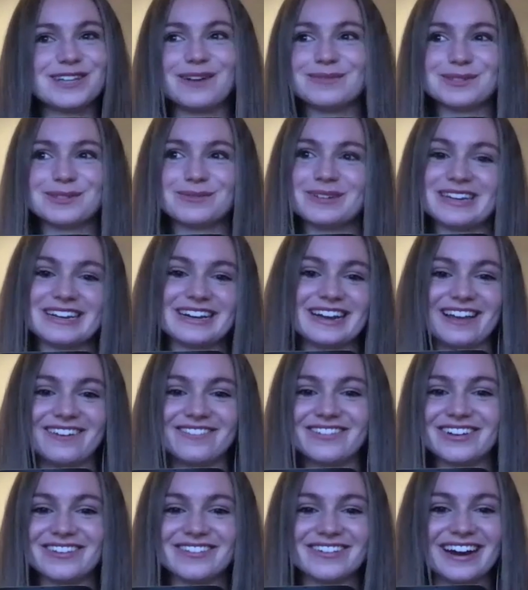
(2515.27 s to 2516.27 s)
times a week,
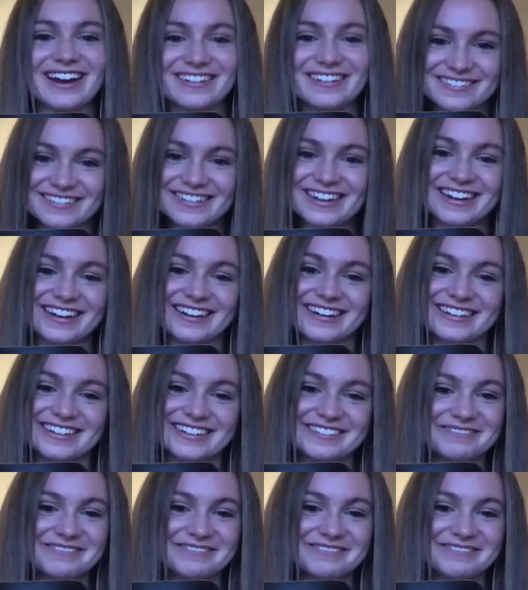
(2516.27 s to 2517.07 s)
like we were out, and